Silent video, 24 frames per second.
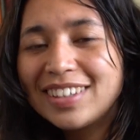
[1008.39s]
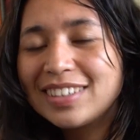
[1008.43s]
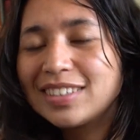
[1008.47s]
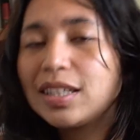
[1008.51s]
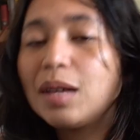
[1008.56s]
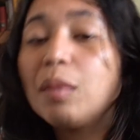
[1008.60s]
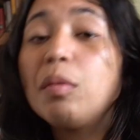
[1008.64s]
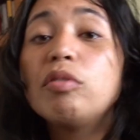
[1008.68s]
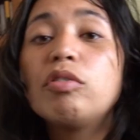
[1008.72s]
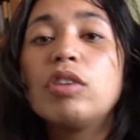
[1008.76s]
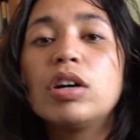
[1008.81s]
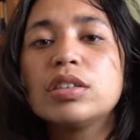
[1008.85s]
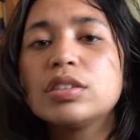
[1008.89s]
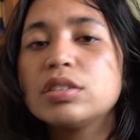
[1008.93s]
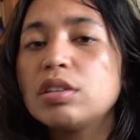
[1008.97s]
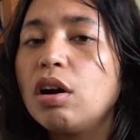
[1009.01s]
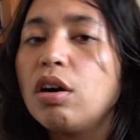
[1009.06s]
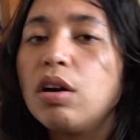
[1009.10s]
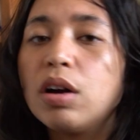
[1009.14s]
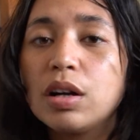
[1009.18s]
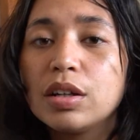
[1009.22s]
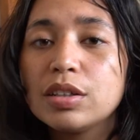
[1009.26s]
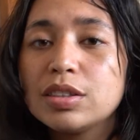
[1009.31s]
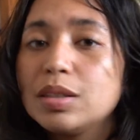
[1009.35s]
Some of us
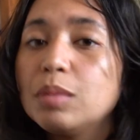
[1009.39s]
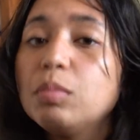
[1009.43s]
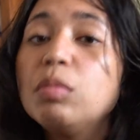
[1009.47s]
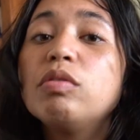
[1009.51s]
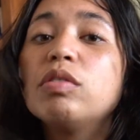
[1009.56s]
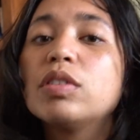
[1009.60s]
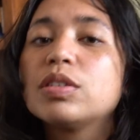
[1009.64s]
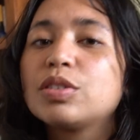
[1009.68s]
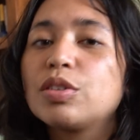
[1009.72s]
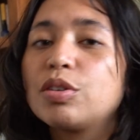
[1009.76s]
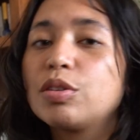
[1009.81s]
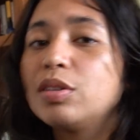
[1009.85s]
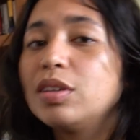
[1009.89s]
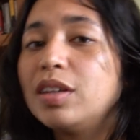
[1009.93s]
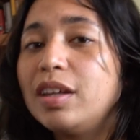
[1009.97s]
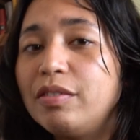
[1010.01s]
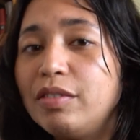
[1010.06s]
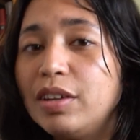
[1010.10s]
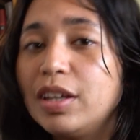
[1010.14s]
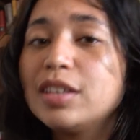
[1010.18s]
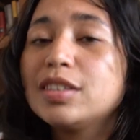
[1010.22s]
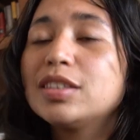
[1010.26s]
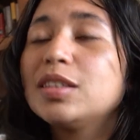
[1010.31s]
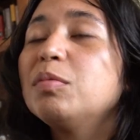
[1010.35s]
are. Some of us are
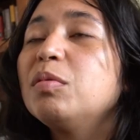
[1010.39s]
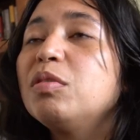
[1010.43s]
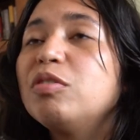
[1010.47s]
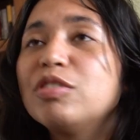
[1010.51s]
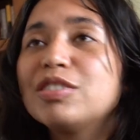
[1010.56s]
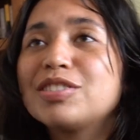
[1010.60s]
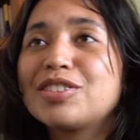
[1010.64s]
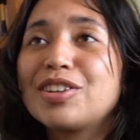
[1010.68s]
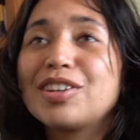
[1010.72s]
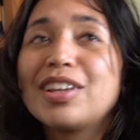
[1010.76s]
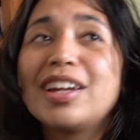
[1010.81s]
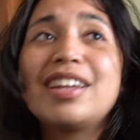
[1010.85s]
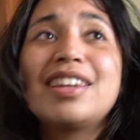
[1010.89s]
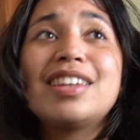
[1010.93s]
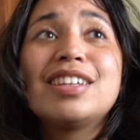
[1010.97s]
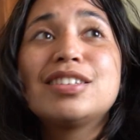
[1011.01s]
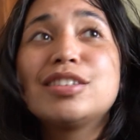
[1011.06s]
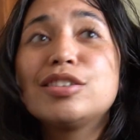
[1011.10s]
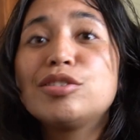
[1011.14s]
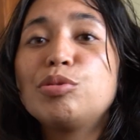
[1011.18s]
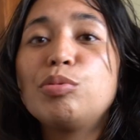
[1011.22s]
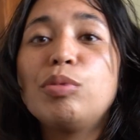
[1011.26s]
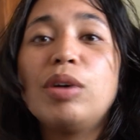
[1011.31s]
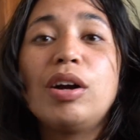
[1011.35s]
living. Some of us are like, this
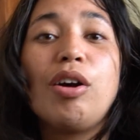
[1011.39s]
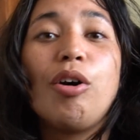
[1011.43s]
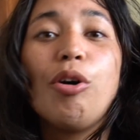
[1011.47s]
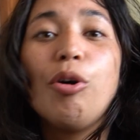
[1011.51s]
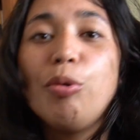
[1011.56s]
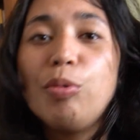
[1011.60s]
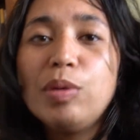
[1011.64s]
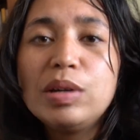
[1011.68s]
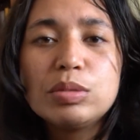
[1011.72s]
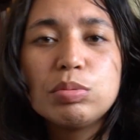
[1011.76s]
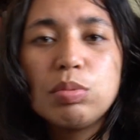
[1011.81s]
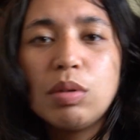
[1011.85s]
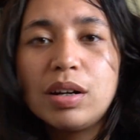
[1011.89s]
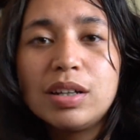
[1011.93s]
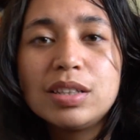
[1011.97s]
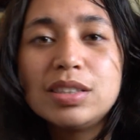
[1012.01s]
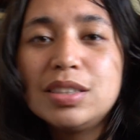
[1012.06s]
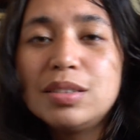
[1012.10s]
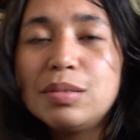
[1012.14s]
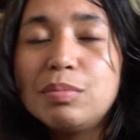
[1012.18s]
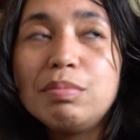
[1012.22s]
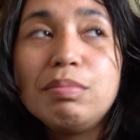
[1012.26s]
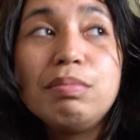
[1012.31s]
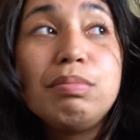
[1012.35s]
is who I always wanted
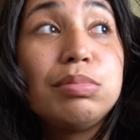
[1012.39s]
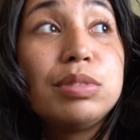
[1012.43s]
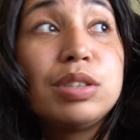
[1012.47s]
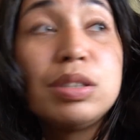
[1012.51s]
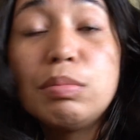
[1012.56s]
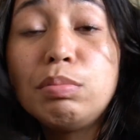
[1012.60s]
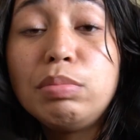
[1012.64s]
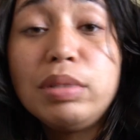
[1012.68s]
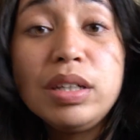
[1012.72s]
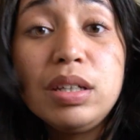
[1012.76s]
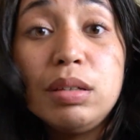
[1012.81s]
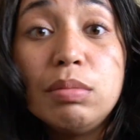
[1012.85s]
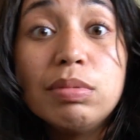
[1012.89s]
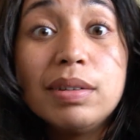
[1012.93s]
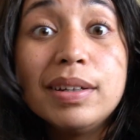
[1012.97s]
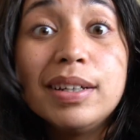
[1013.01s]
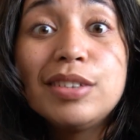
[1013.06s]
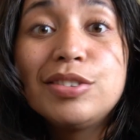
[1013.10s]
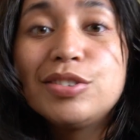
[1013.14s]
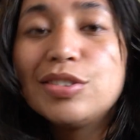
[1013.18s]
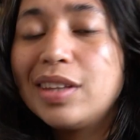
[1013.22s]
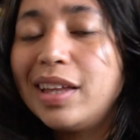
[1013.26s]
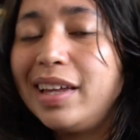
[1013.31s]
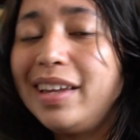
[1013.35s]
to be,
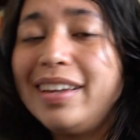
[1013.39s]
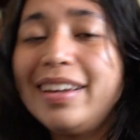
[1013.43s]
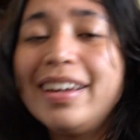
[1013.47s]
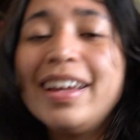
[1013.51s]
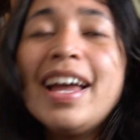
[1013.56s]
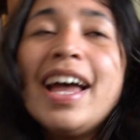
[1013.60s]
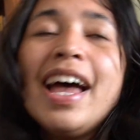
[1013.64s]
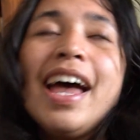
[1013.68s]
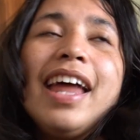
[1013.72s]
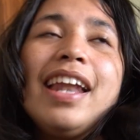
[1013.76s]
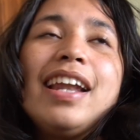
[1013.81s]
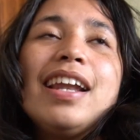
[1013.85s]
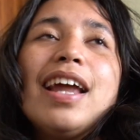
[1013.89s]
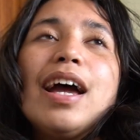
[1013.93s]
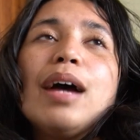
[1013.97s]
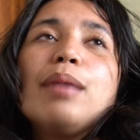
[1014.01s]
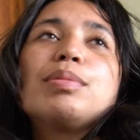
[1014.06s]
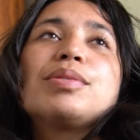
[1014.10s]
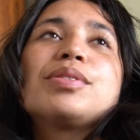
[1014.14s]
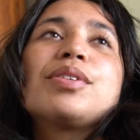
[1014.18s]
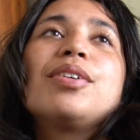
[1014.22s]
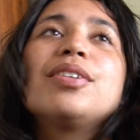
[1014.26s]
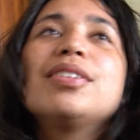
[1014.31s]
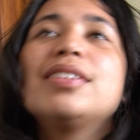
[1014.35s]
bitch. Like,
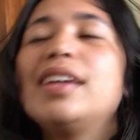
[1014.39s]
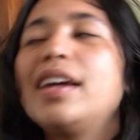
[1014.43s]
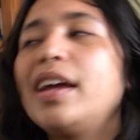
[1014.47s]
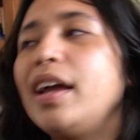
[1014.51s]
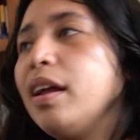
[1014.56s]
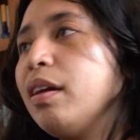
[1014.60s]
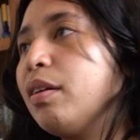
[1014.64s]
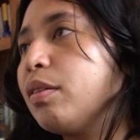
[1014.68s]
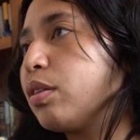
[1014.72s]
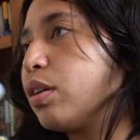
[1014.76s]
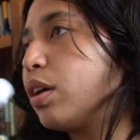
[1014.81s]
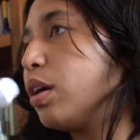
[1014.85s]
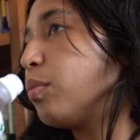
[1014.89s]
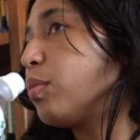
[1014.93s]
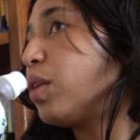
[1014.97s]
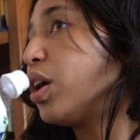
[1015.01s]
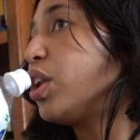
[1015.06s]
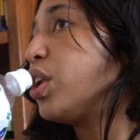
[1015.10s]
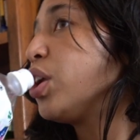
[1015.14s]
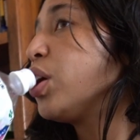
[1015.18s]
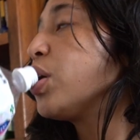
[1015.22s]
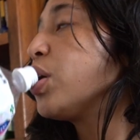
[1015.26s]
naps all day? Come on.